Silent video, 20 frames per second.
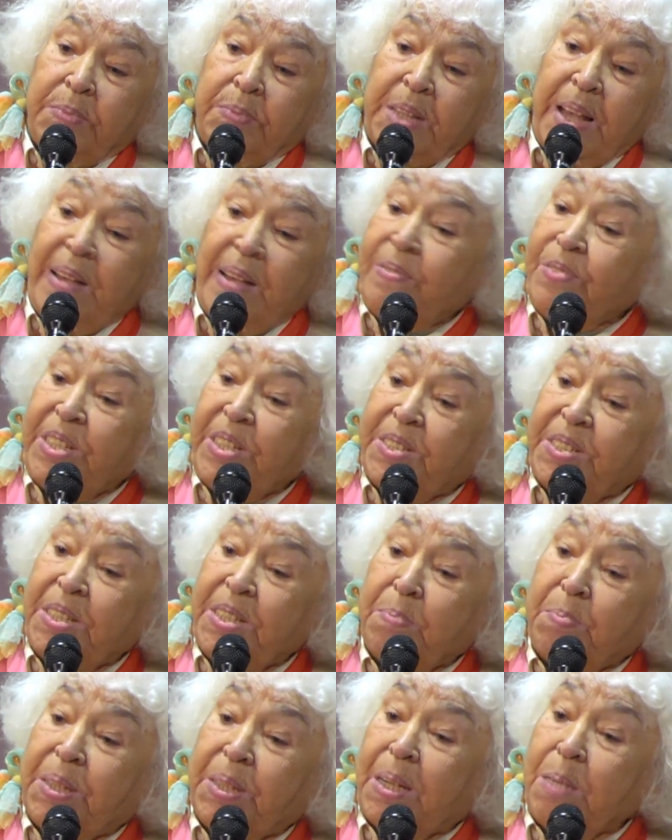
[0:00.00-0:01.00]
Everything
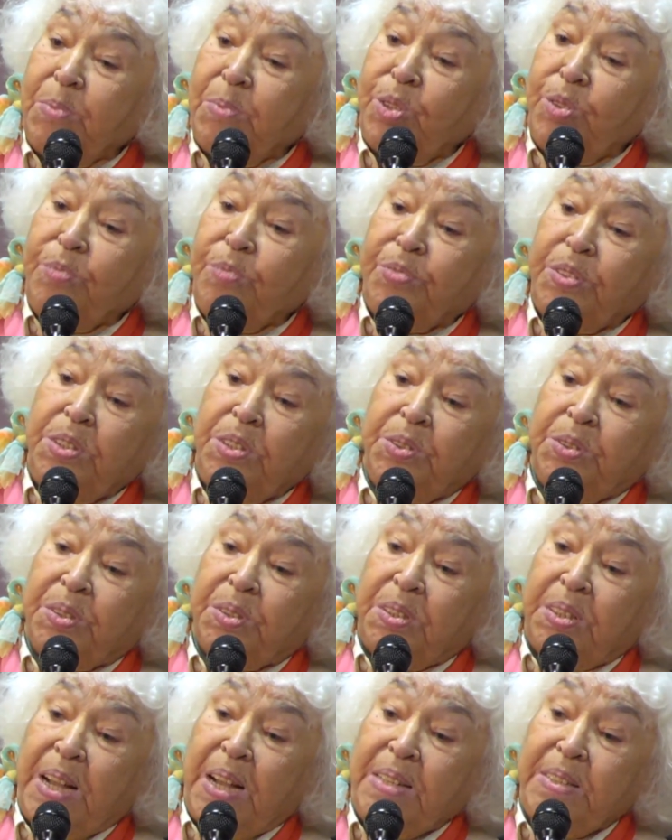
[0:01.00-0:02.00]
becomes universal
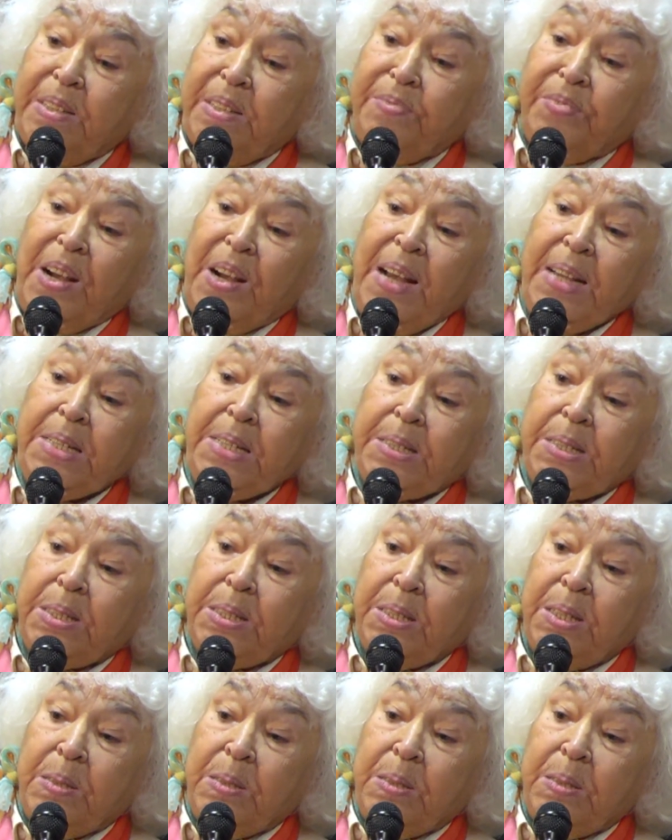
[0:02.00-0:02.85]
and divine.